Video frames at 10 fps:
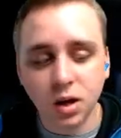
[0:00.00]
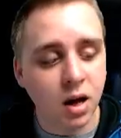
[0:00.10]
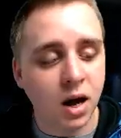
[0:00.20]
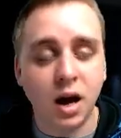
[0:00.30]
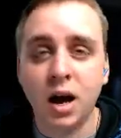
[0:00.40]

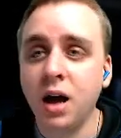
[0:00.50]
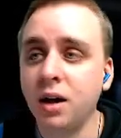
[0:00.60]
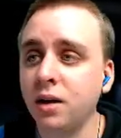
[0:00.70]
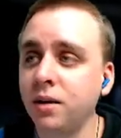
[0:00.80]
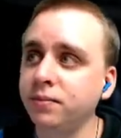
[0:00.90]

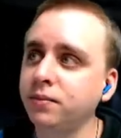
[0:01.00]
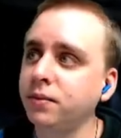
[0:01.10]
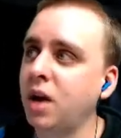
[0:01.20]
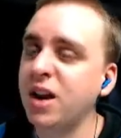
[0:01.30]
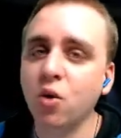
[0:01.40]

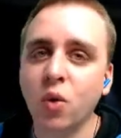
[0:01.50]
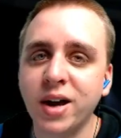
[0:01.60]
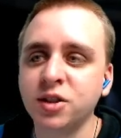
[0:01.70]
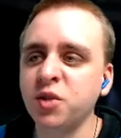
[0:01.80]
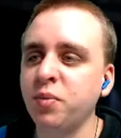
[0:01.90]
height,
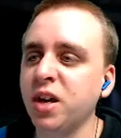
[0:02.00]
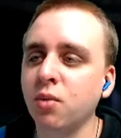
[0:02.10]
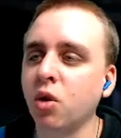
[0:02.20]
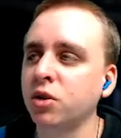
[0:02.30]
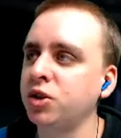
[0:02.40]
weight, speed,
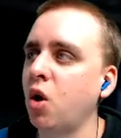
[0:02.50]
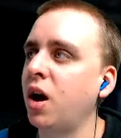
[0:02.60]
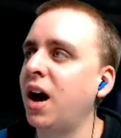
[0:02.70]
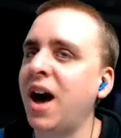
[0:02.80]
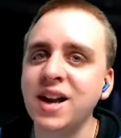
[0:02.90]
more so
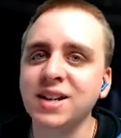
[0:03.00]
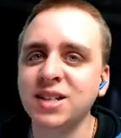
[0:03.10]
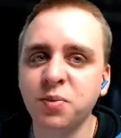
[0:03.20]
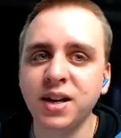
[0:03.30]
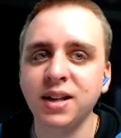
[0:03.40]
a height
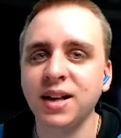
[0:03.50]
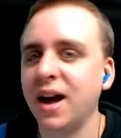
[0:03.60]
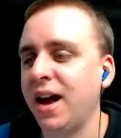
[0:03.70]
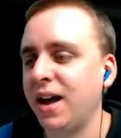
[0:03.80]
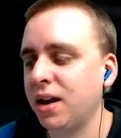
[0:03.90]
speed
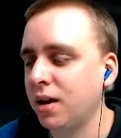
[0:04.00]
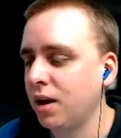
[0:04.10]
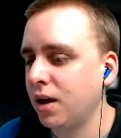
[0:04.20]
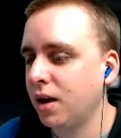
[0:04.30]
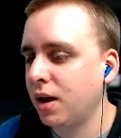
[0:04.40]
guy.
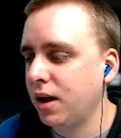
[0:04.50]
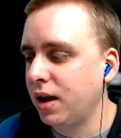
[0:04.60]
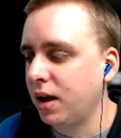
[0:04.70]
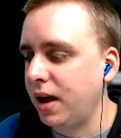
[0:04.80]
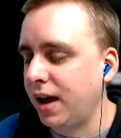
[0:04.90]

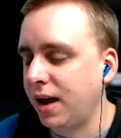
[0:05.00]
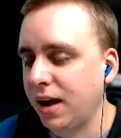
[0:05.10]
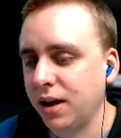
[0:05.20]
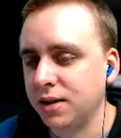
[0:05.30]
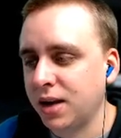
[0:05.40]

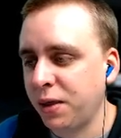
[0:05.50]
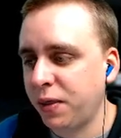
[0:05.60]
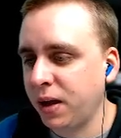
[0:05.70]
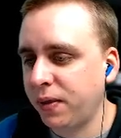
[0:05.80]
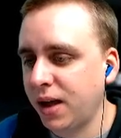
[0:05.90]
And I
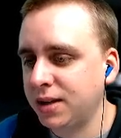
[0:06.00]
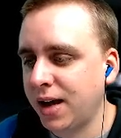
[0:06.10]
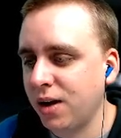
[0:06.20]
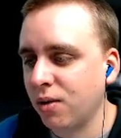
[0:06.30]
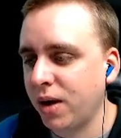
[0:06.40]
think that
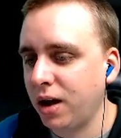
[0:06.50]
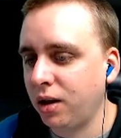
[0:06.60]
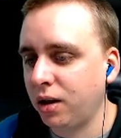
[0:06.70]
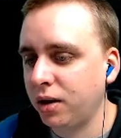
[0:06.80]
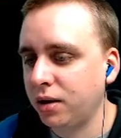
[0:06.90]

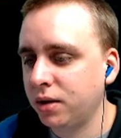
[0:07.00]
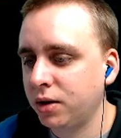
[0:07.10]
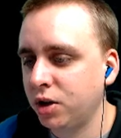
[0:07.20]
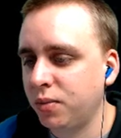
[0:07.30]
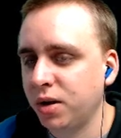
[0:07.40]
Tyrell
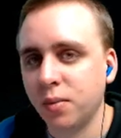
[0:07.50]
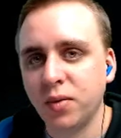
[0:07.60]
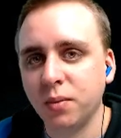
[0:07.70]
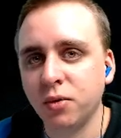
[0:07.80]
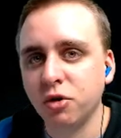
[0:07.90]
could be a
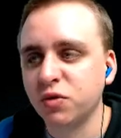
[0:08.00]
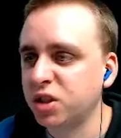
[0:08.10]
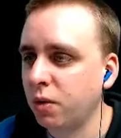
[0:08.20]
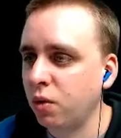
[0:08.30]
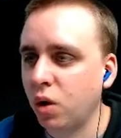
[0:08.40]
big boost for
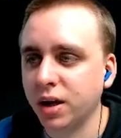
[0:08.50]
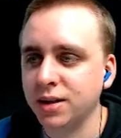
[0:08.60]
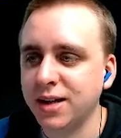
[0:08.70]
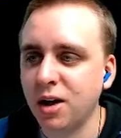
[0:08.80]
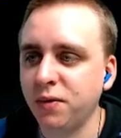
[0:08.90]
someone wanting a
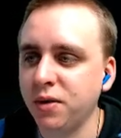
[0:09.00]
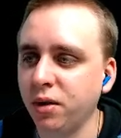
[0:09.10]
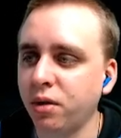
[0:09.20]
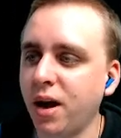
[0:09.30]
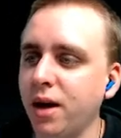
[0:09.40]
downfield
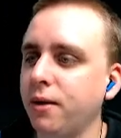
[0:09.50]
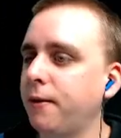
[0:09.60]
threat.